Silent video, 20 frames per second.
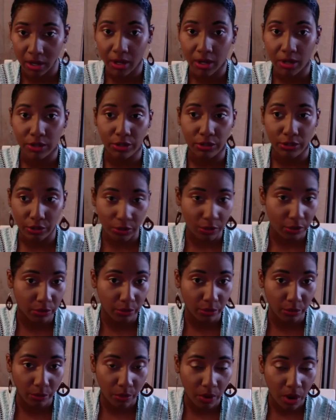
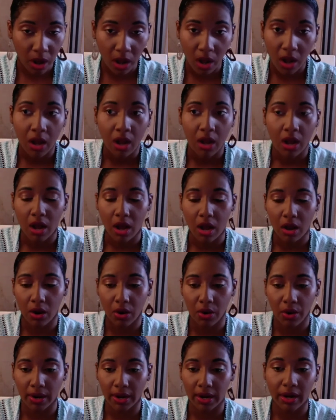you
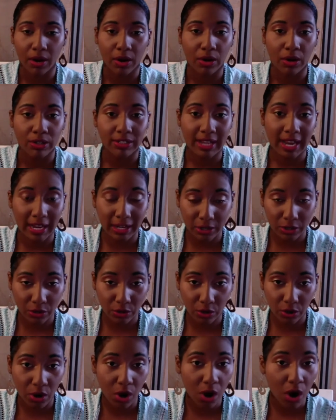or take your
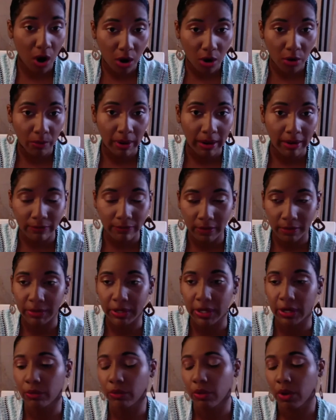car away from you,
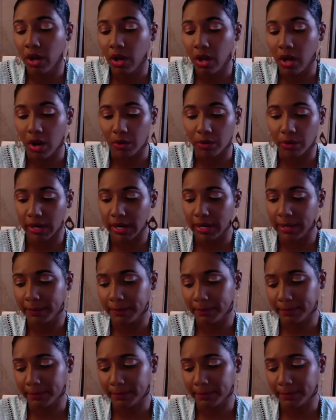all right?